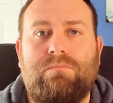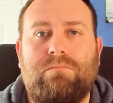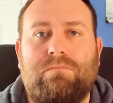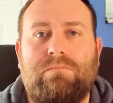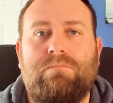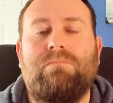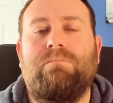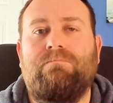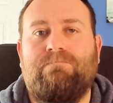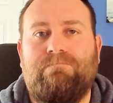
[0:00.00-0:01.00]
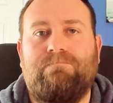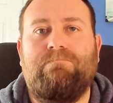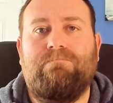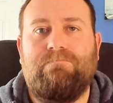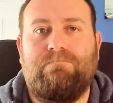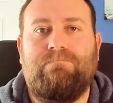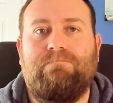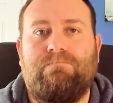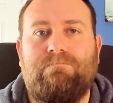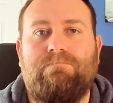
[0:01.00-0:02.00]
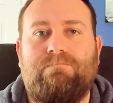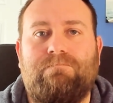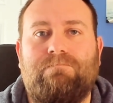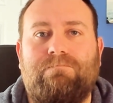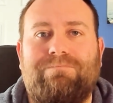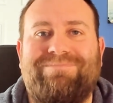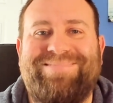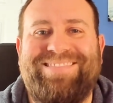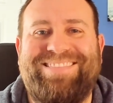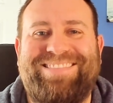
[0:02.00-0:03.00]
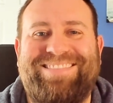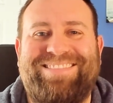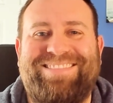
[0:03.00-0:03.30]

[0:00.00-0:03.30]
The person shown says nothing.